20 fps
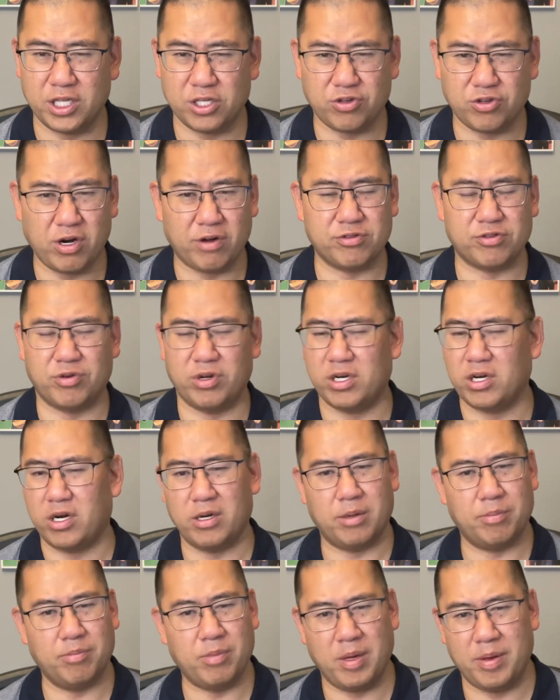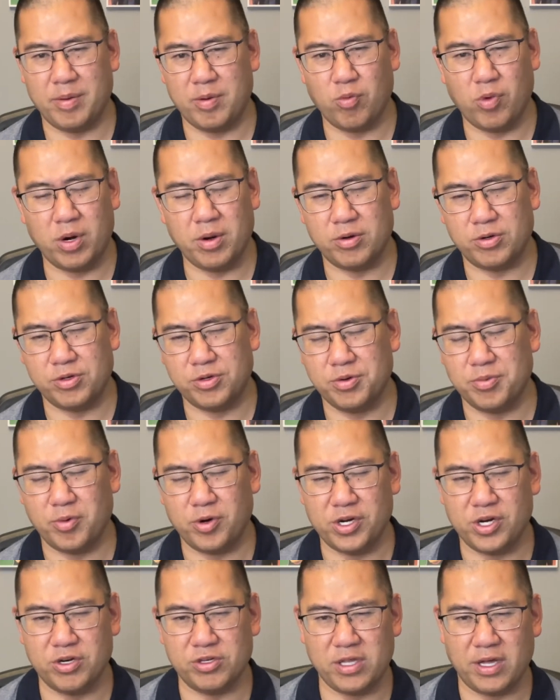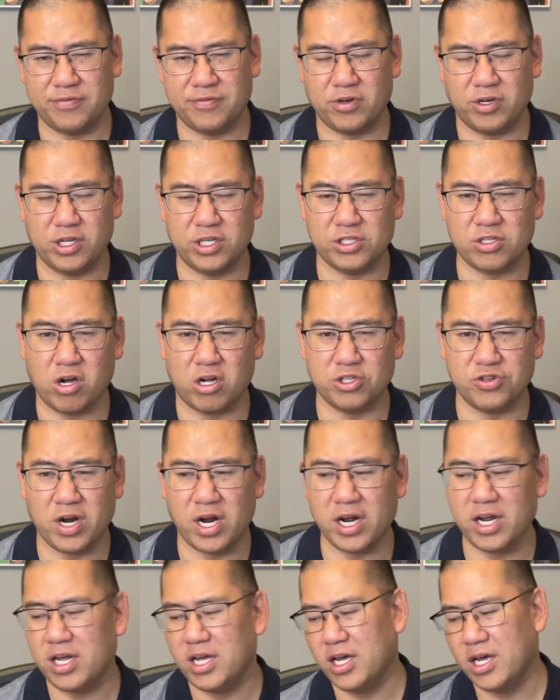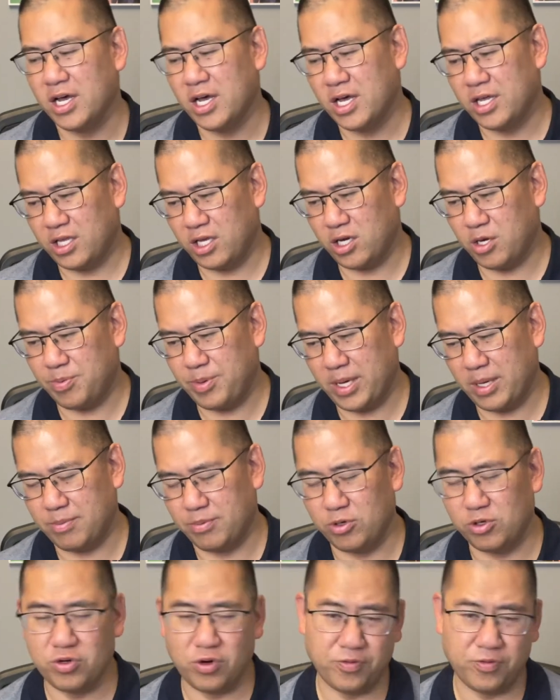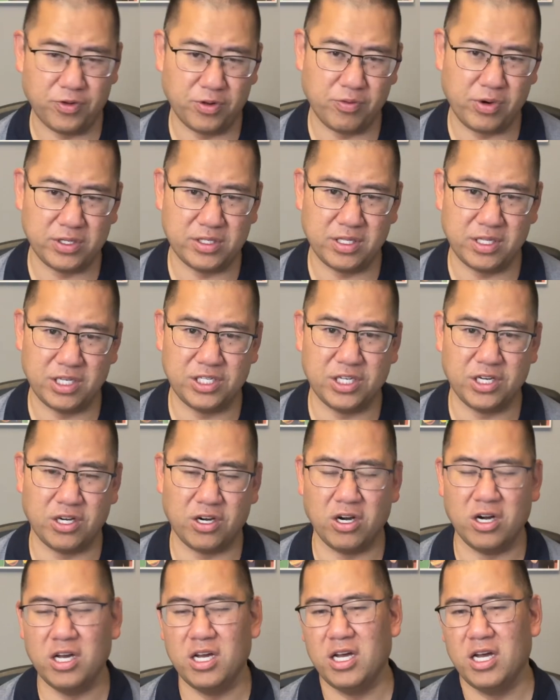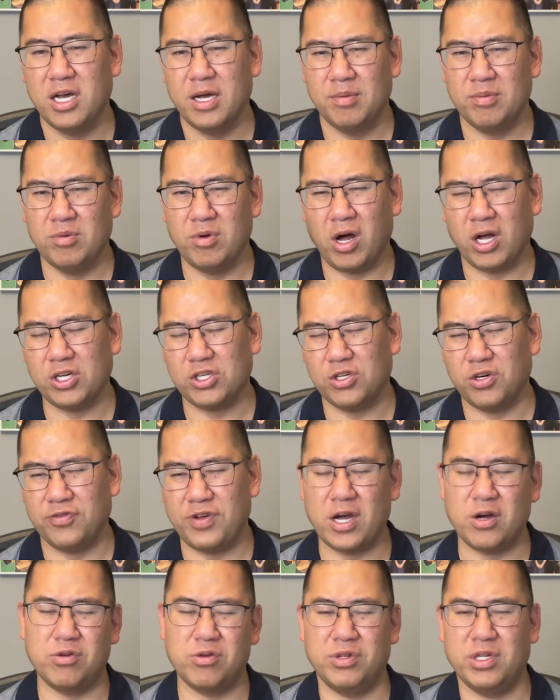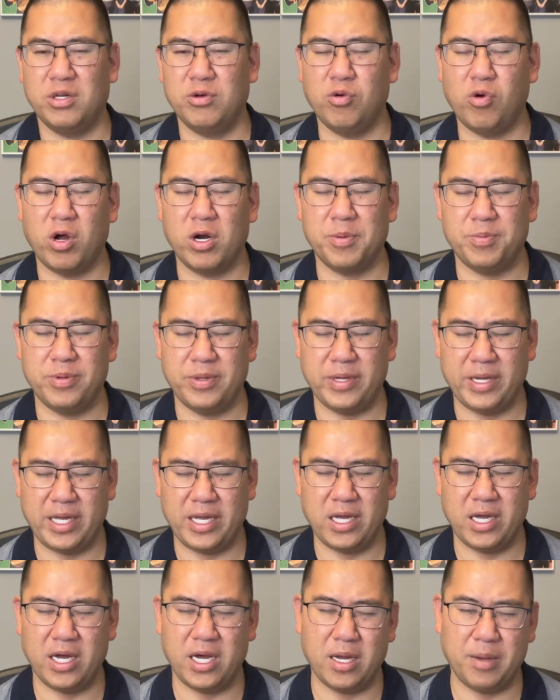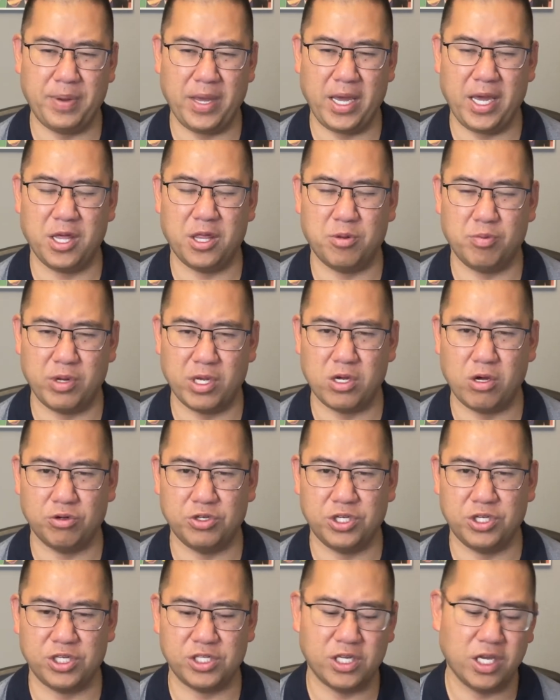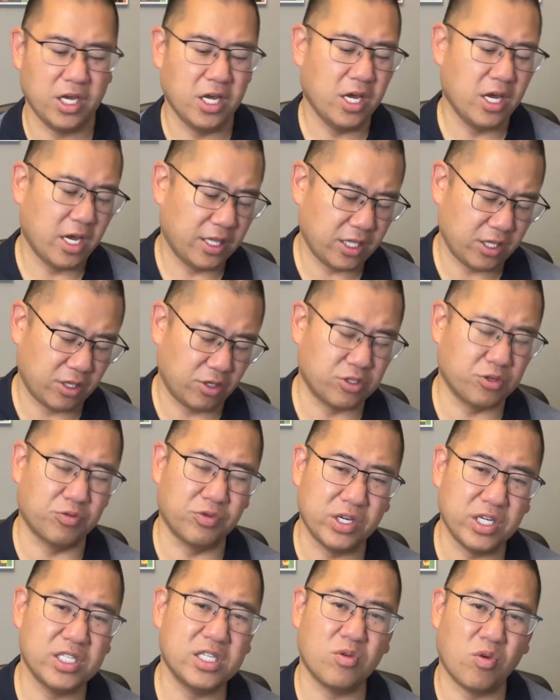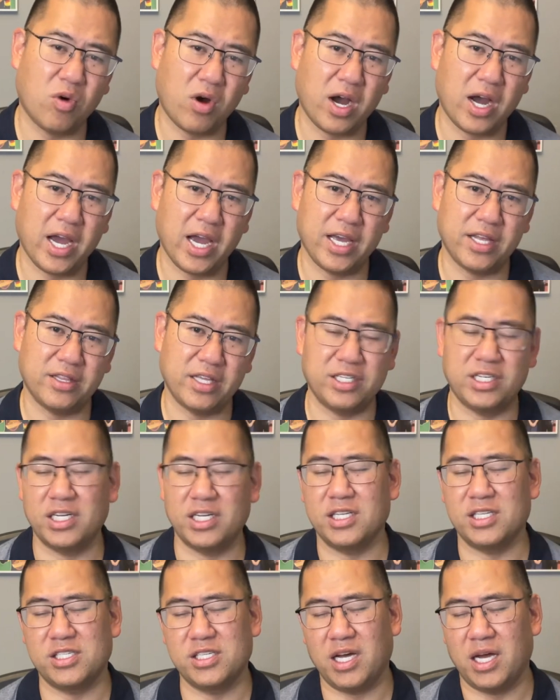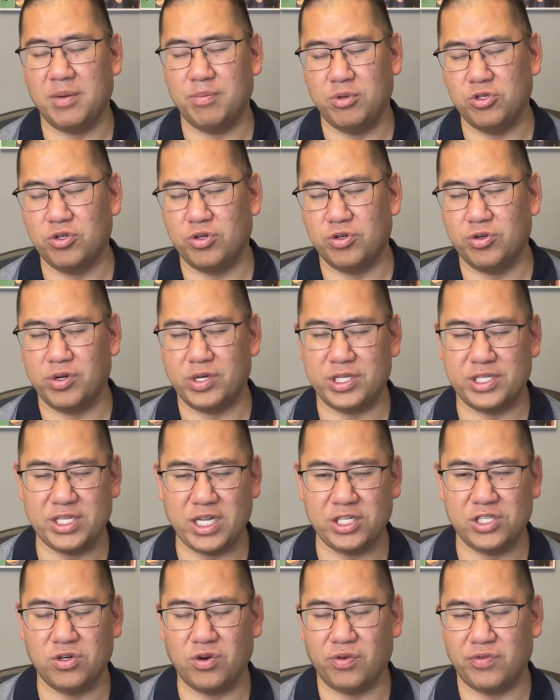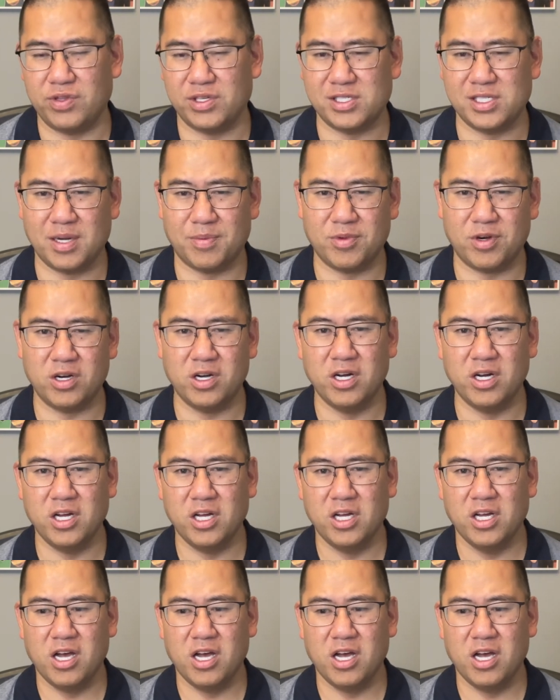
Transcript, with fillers: I think Travis Green got maybe one or two more years left on his contract. Then you're paying Boudreau for the rest of this year. Not sure if Aquilini will want to play uh, pay three coaches. I think there's a reason why they didn't sign Boudreau to an extension over the summer.